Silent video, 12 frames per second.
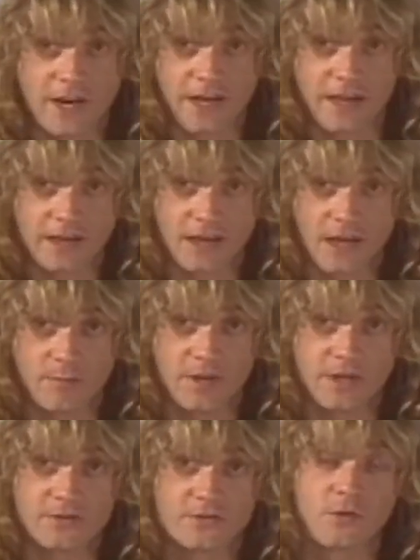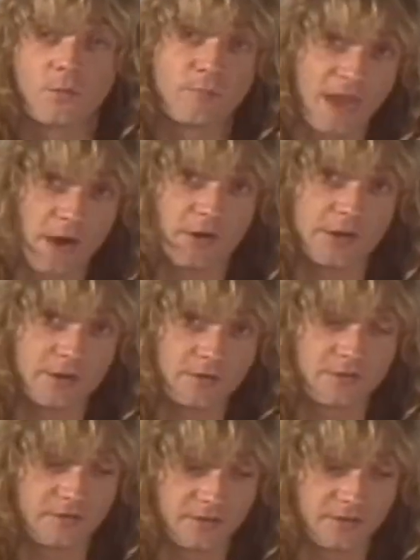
hand combinations called paradiddles and